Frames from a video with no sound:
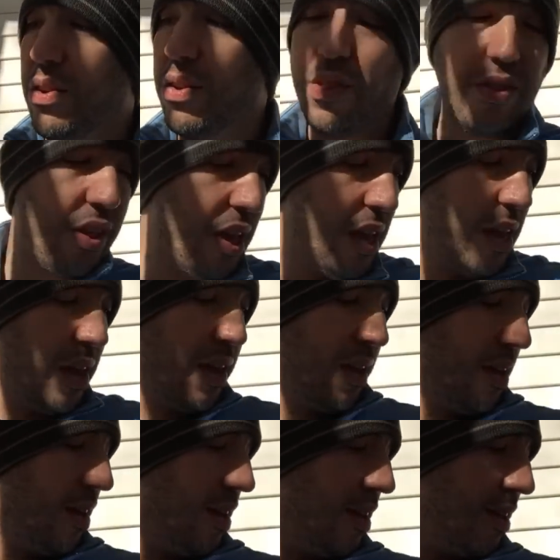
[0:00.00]
the
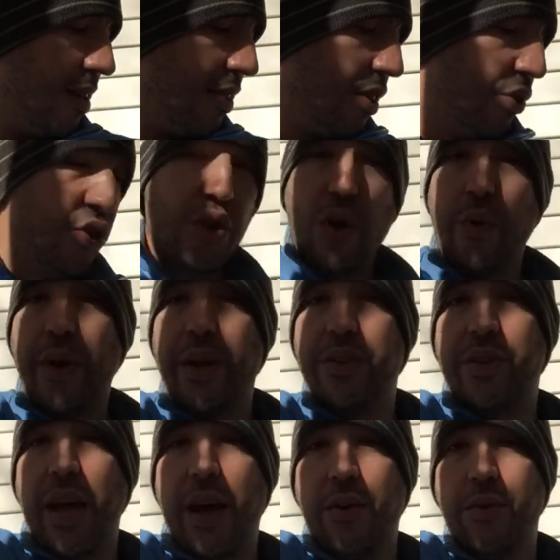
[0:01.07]
jury
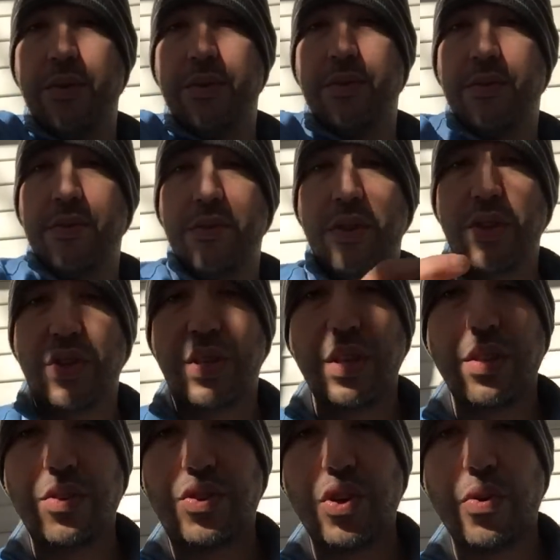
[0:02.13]
is out.
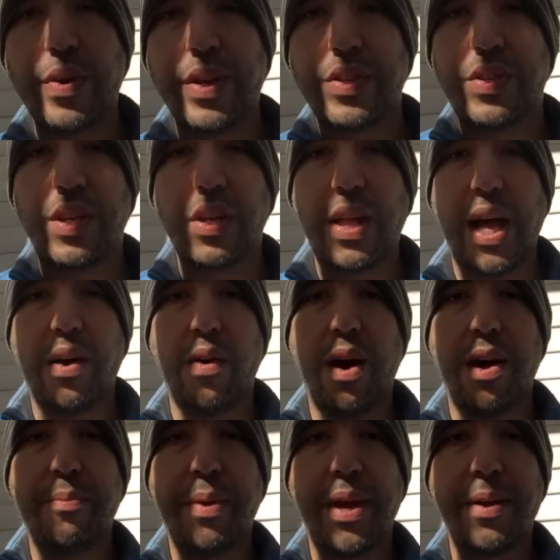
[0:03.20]
The jury is still out
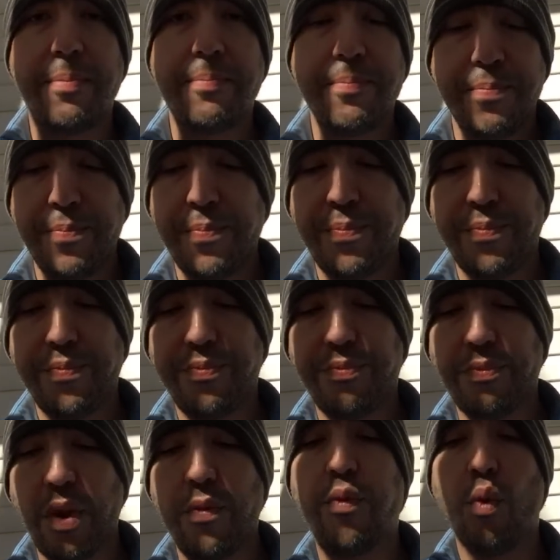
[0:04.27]
on me,
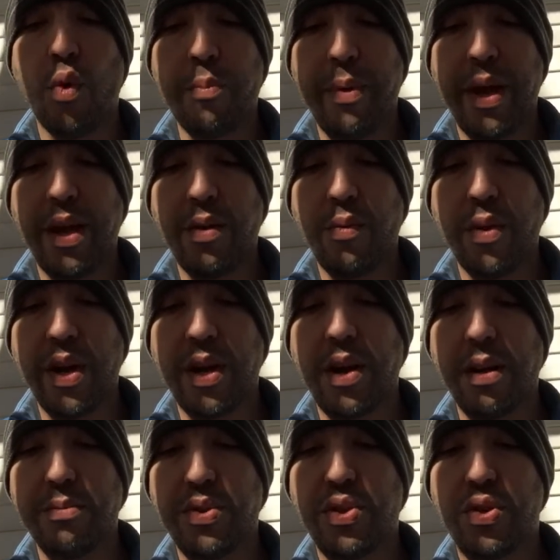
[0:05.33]
before me, when it
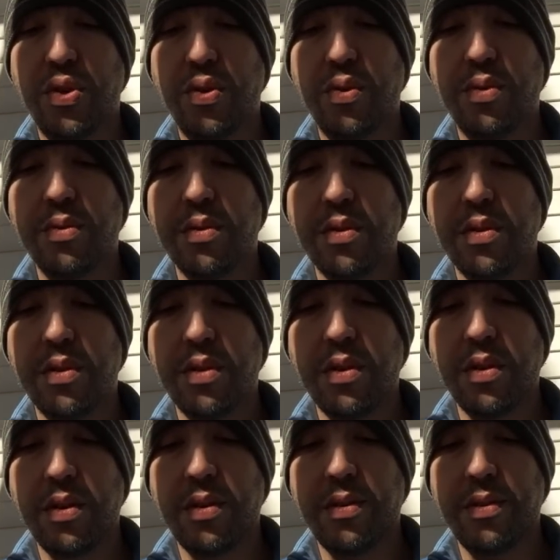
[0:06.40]
comes to
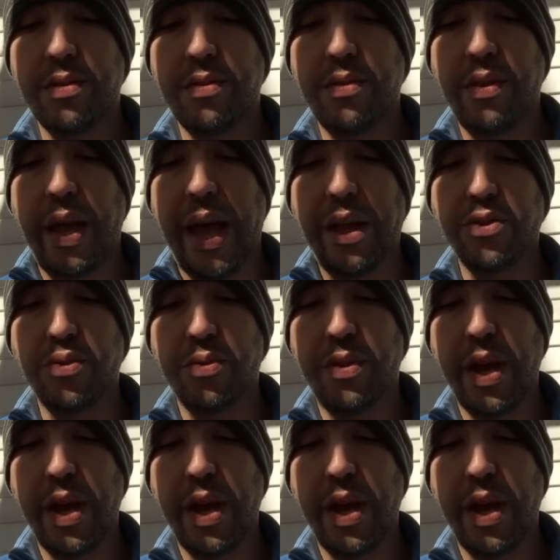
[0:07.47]
Andrew